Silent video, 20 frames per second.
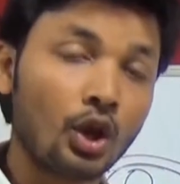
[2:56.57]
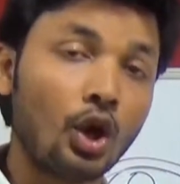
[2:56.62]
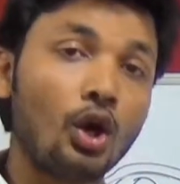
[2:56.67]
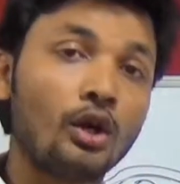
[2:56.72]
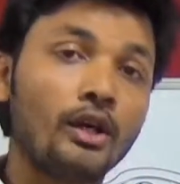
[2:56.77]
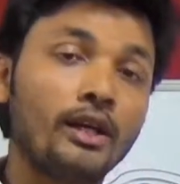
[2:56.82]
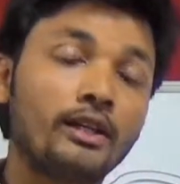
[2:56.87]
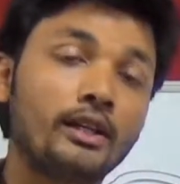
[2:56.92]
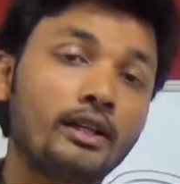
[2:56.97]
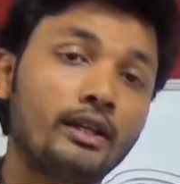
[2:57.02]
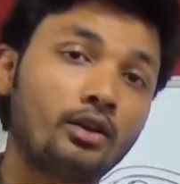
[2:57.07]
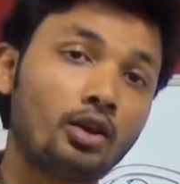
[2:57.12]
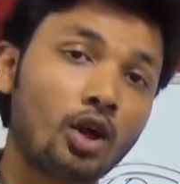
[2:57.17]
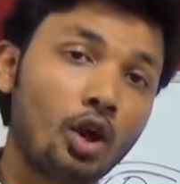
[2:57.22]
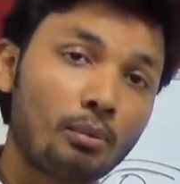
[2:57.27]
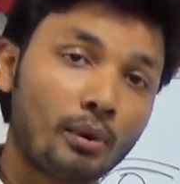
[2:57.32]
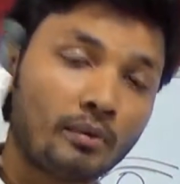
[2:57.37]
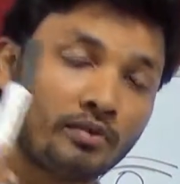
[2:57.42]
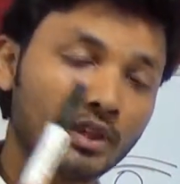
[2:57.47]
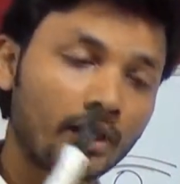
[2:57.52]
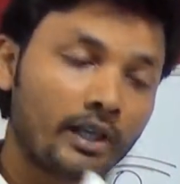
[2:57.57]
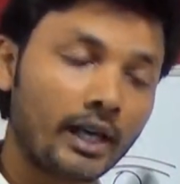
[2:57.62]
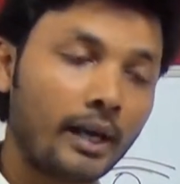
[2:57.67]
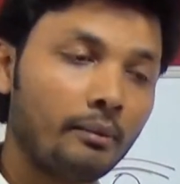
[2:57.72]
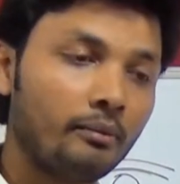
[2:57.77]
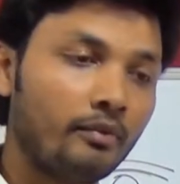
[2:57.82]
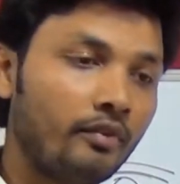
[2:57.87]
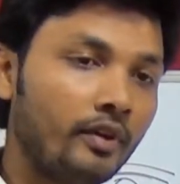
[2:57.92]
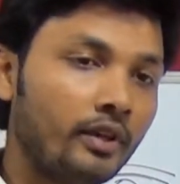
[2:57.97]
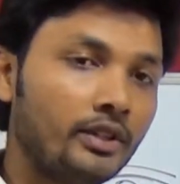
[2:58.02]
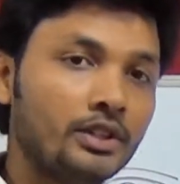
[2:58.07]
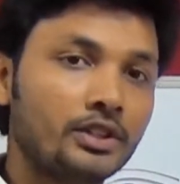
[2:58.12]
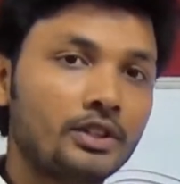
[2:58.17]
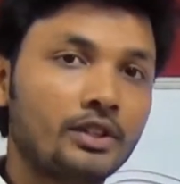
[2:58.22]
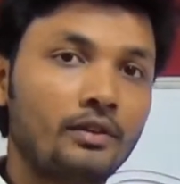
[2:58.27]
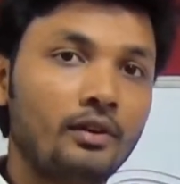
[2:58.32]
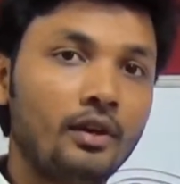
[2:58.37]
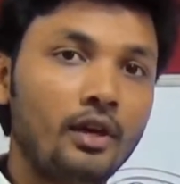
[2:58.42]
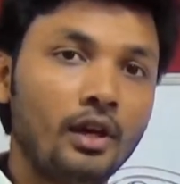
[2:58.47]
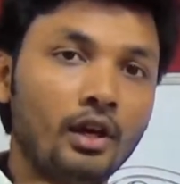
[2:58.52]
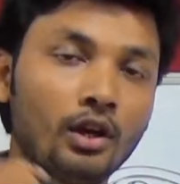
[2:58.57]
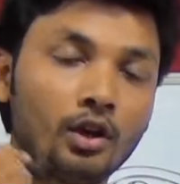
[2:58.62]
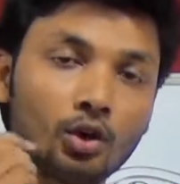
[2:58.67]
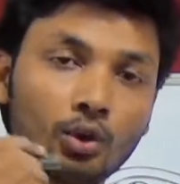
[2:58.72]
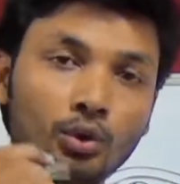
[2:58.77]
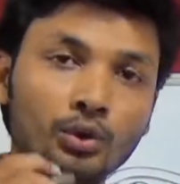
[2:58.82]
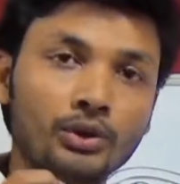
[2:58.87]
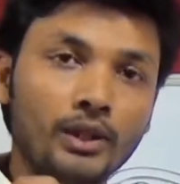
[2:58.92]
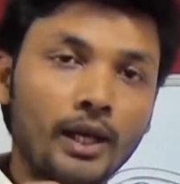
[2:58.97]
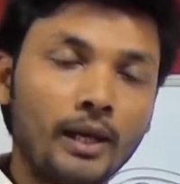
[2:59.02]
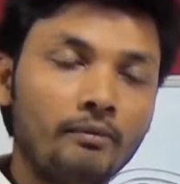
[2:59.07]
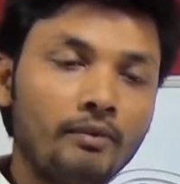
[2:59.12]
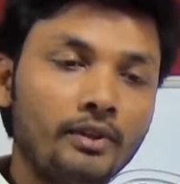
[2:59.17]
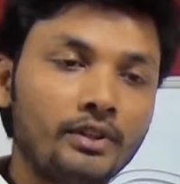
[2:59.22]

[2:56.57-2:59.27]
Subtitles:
or at the top of the climb, which is a cruise time,